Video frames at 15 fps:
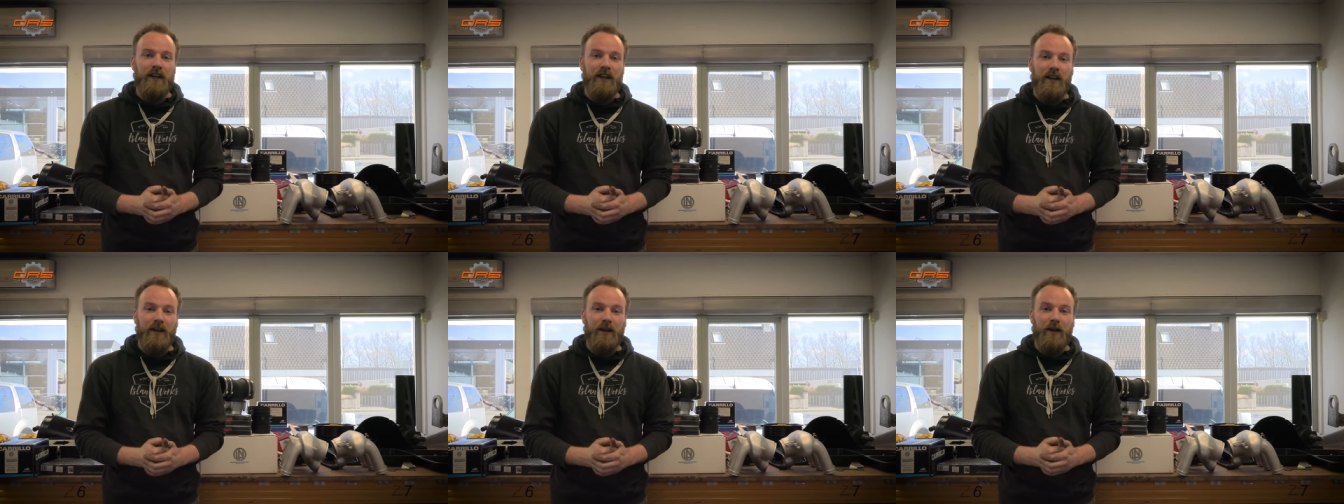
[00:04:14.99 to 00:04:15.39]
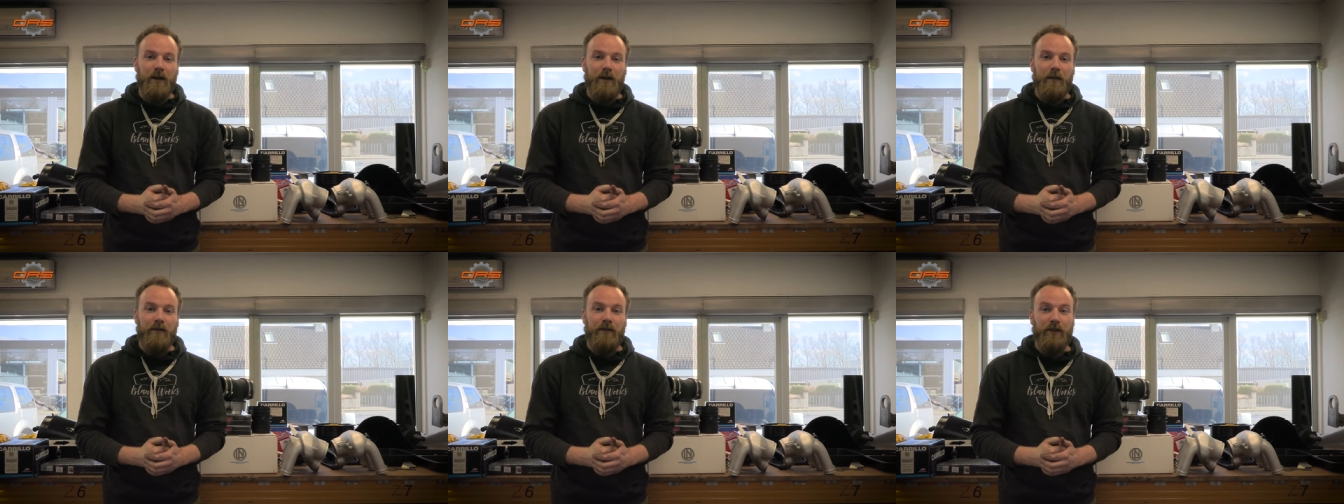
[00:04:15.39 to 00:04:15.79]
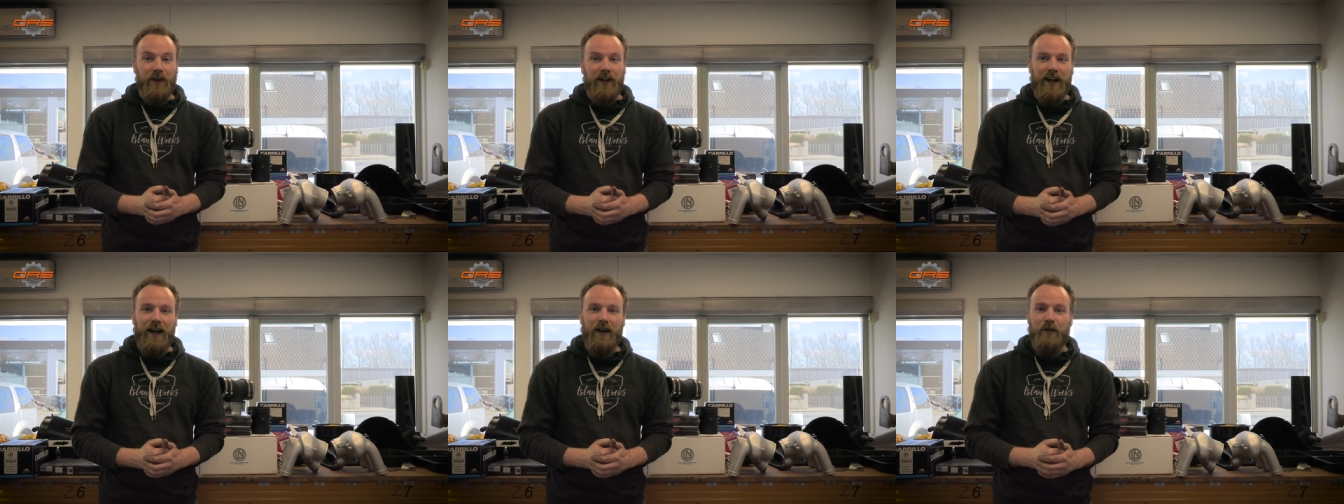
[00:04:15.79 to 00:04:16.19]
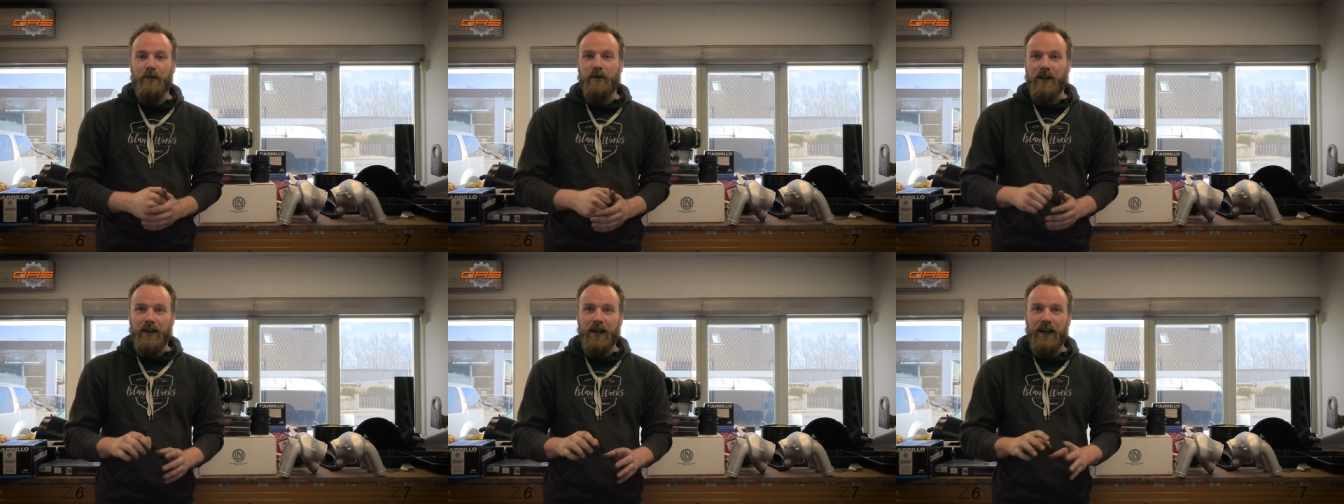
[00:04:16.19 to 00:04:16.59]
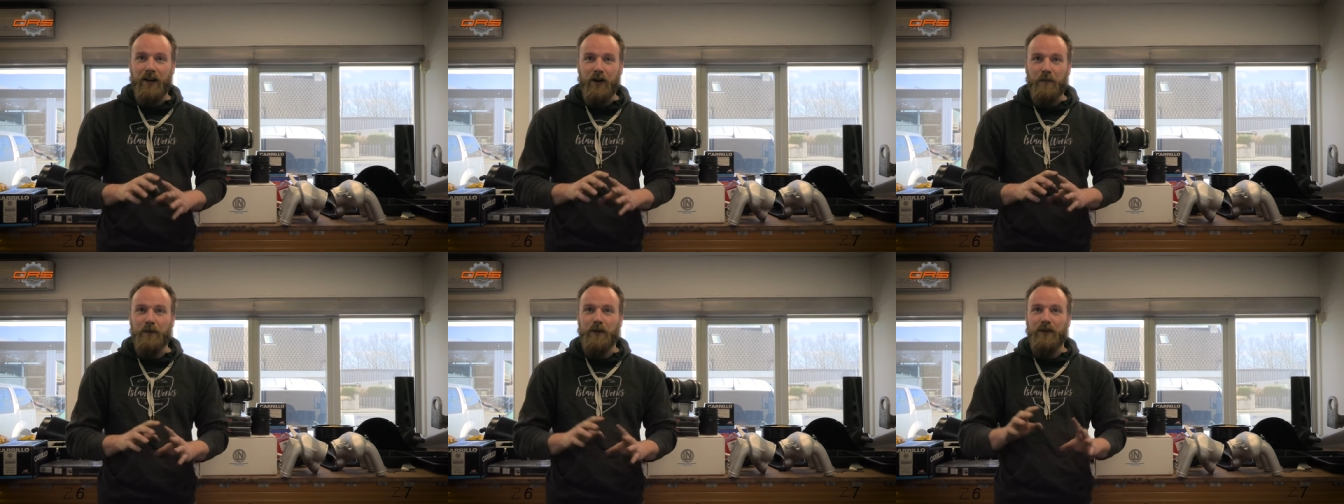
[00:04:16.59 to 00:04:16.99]
Um, for now, I
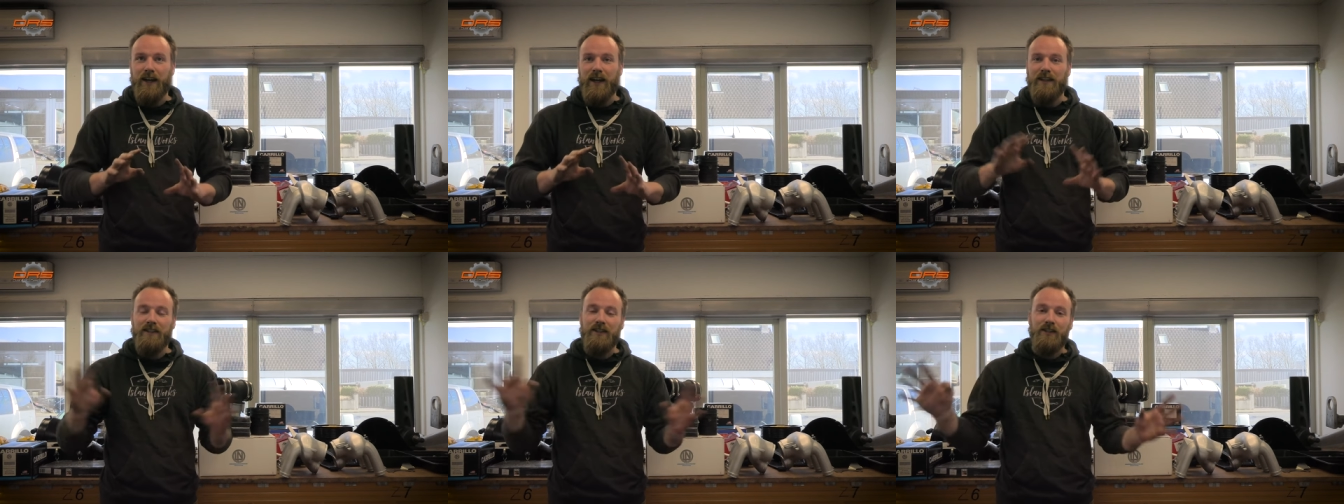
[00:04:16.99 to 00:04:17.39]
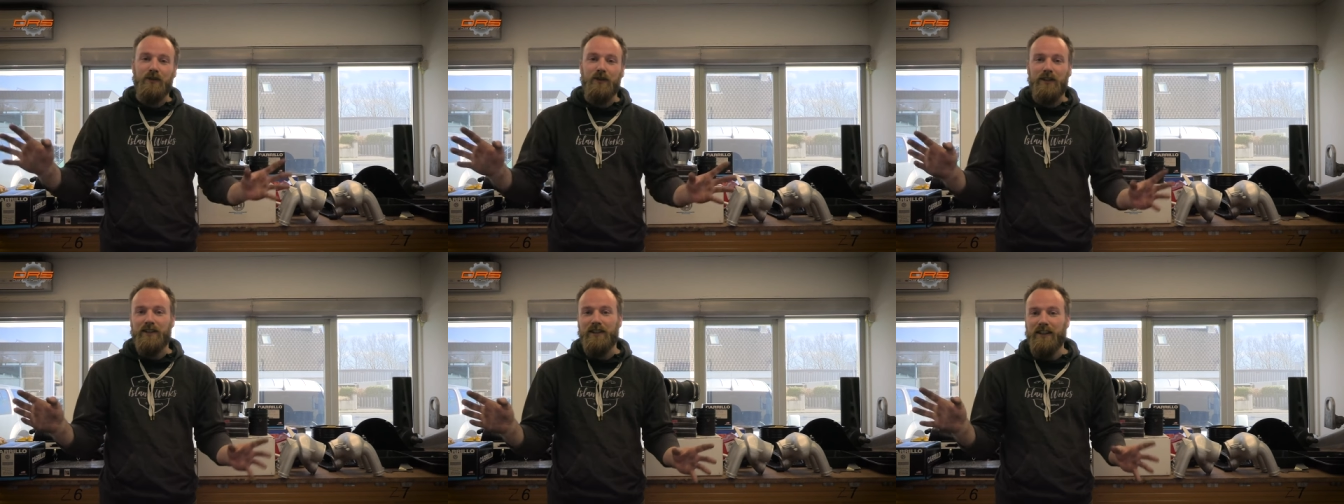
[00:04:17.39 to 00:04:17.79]
hope you guys enjoyed